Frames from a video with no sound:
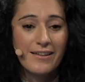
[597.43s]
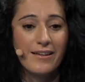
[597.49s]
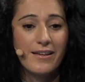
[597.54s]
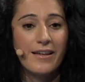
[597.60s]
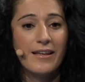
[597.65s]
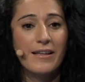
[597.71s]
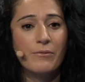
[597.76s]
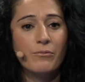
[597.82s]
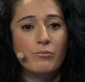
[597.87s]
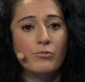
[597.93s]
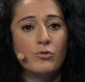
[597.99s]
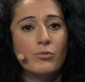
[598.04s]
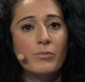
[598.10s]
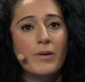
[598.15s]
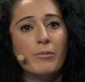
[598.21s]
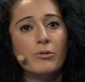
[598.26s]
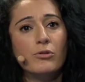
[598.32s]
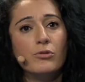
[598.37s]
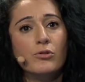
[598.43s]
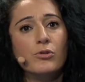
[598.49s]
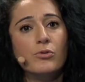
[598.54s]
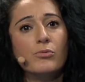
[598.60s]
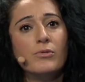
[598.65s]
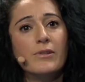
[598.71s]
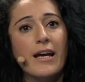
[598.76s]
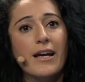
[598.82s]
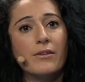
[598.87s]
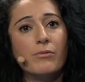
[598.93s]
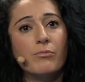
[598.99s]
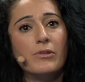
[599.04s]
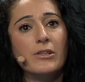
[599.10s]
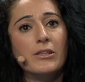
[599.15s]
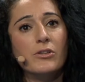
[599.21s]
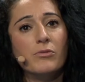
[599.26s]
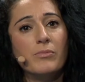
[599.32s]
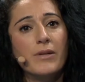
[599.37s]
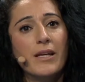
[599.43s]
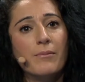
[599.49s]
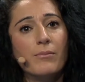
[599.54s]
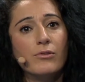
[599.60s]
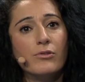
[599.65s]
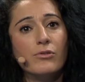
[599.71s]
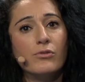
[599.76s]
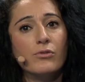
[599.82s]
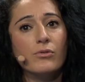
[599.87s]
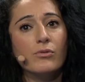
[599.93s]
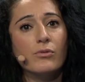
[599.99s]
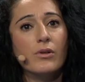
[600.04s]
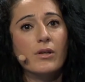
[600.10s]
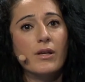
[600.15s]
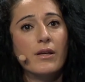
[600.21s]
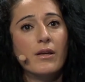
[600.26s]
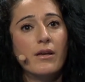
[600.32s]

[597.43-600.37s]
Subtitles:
And to be able to do that, we need to be able to